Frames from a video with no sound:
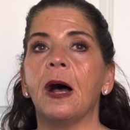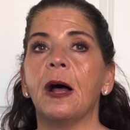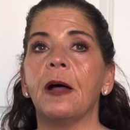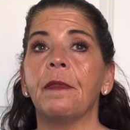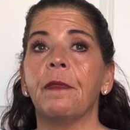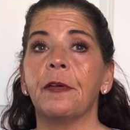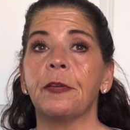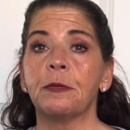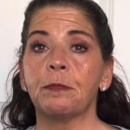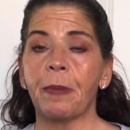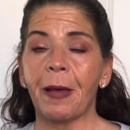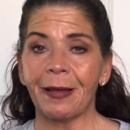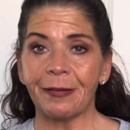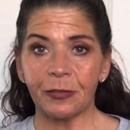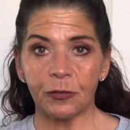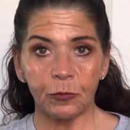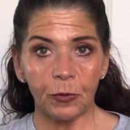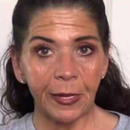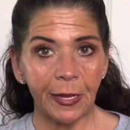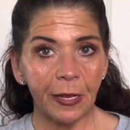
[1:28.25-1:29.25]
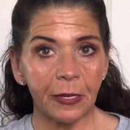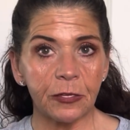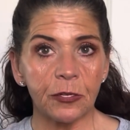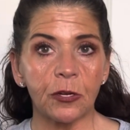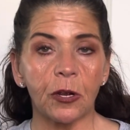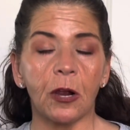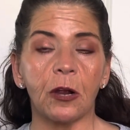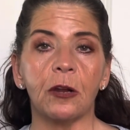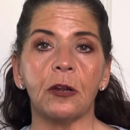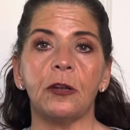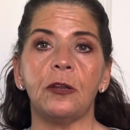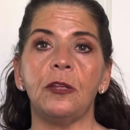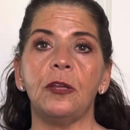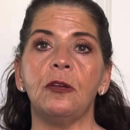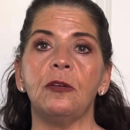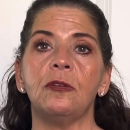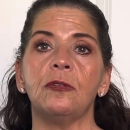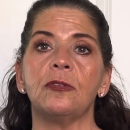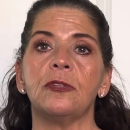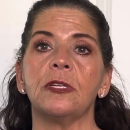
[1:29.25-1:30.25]
This past week, I started
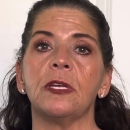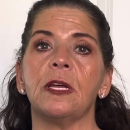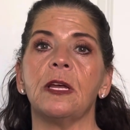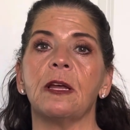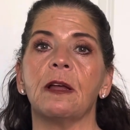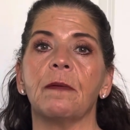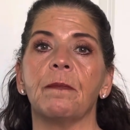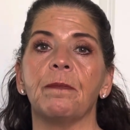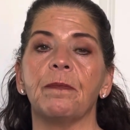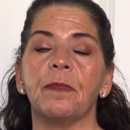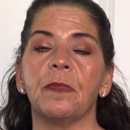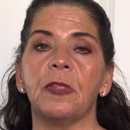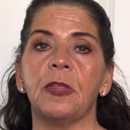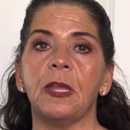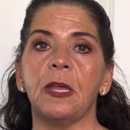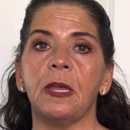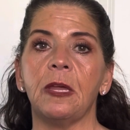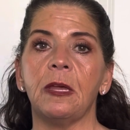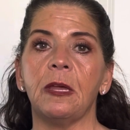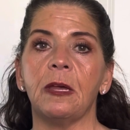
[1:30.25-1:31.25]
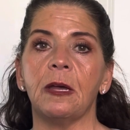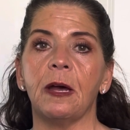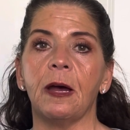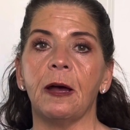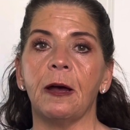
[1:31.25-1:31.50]
using the